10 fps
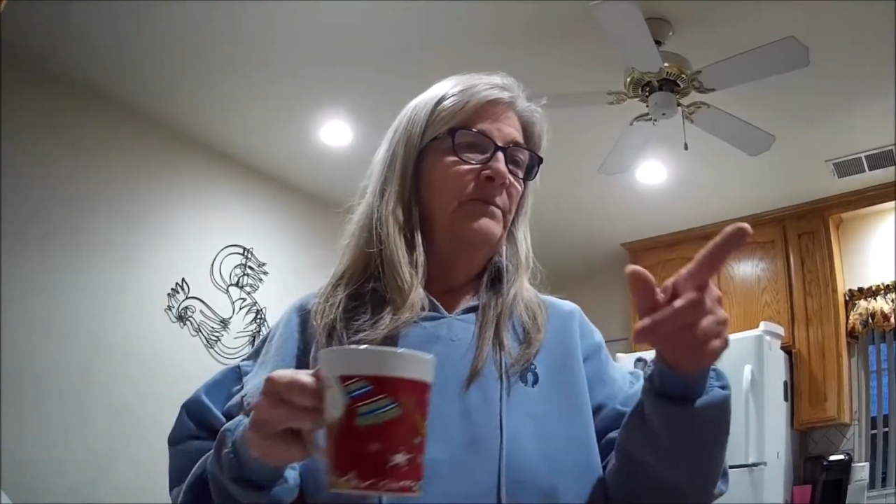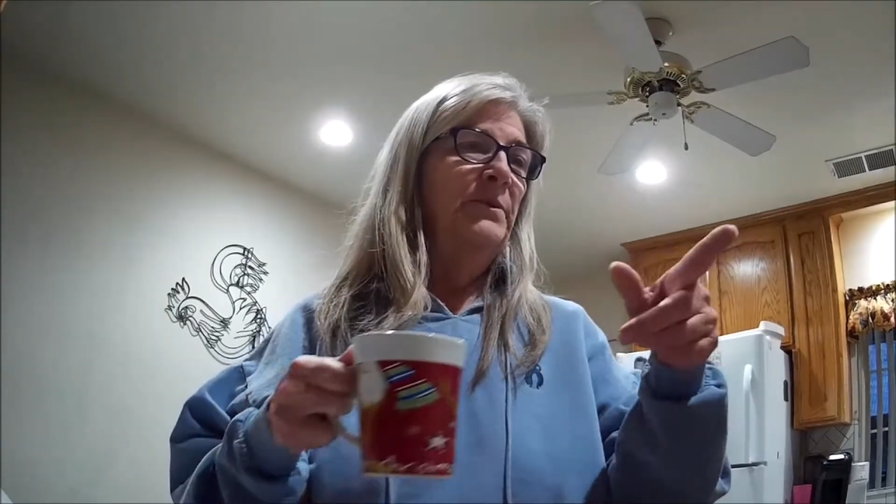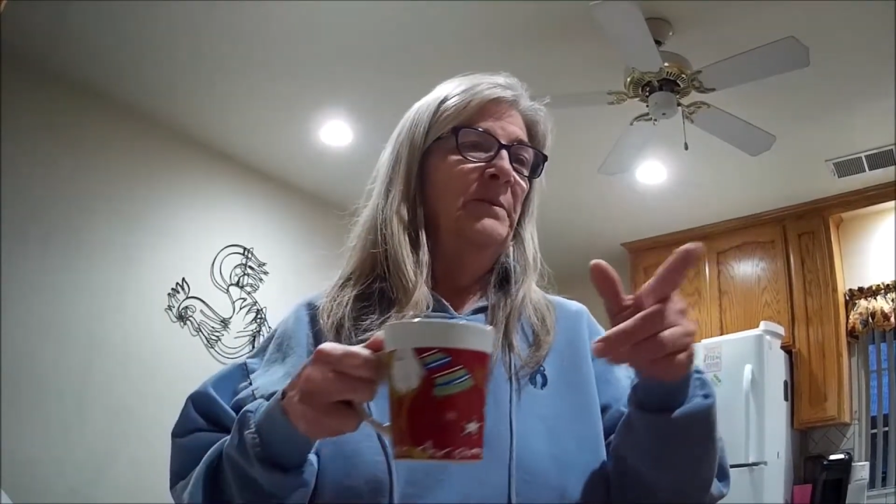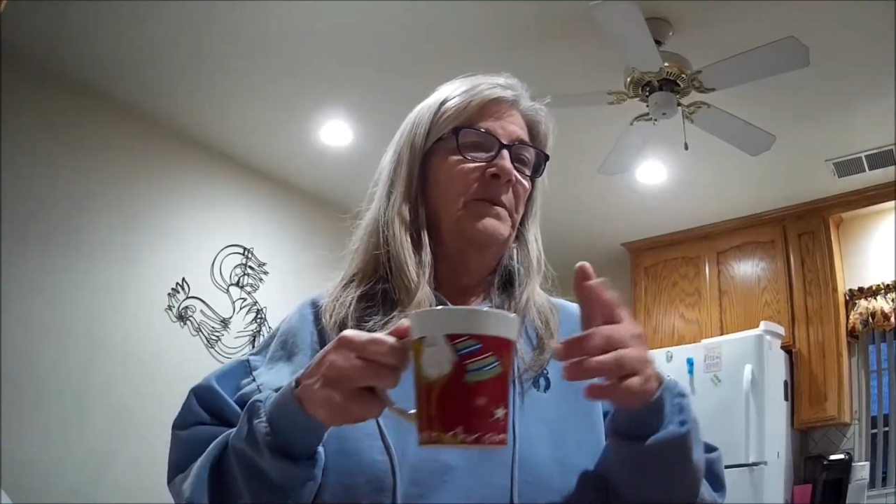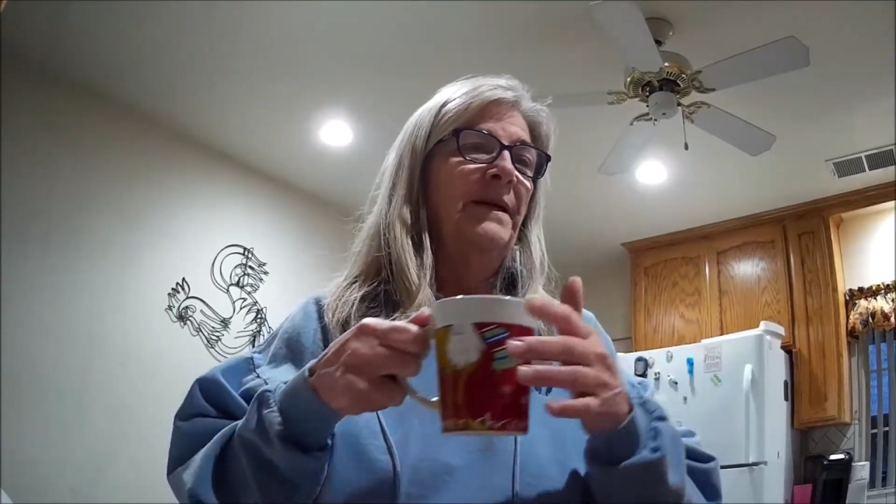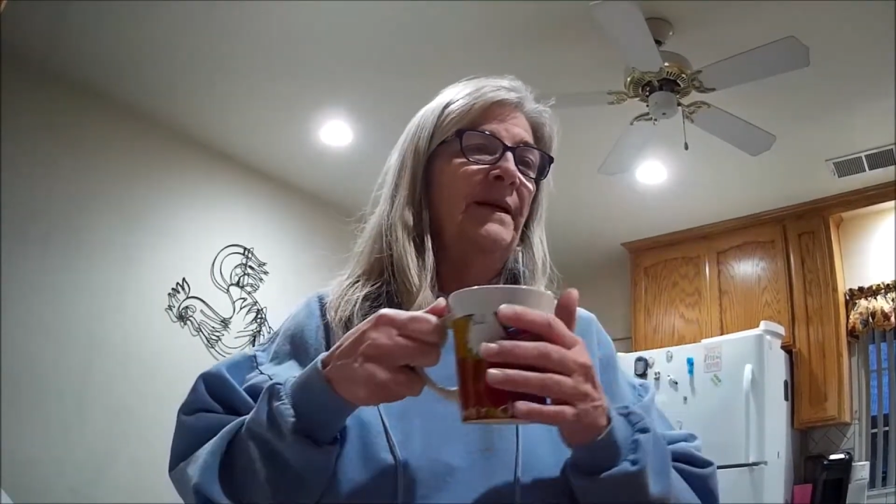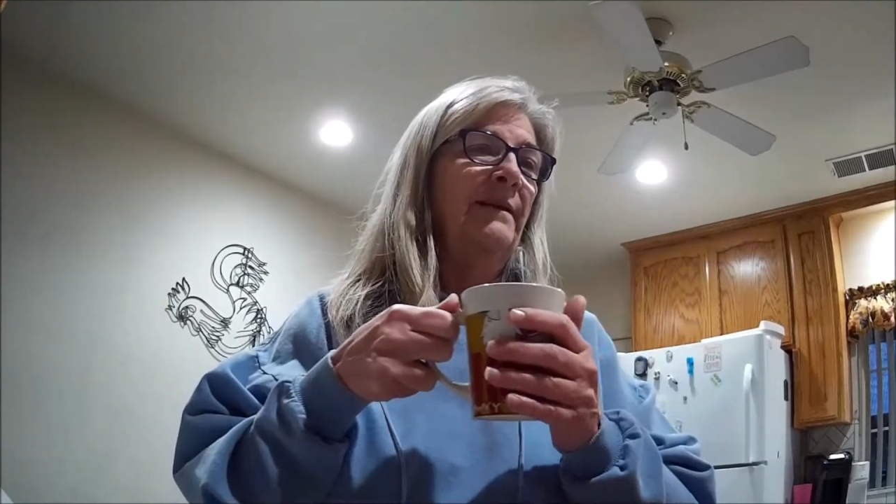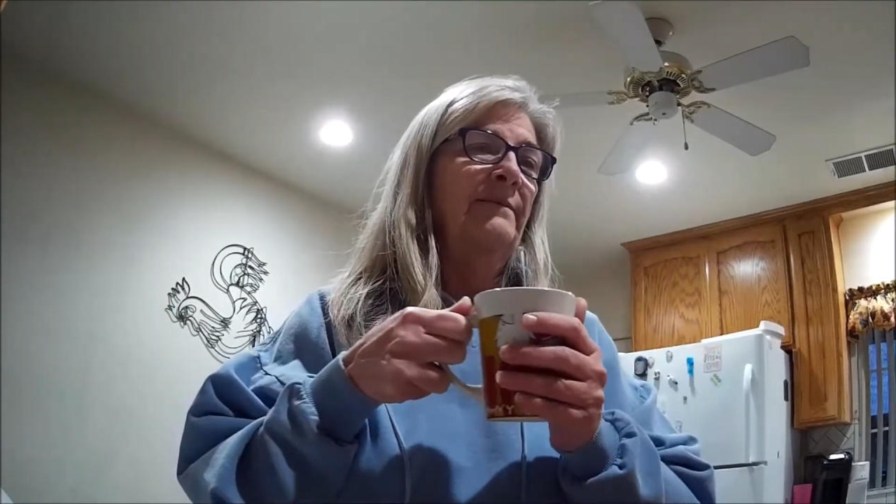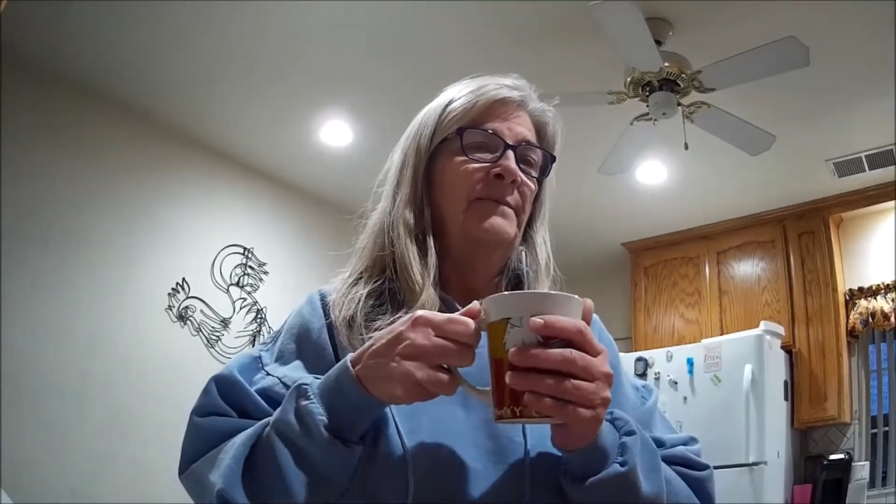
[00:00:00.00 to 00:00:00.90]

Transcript: put my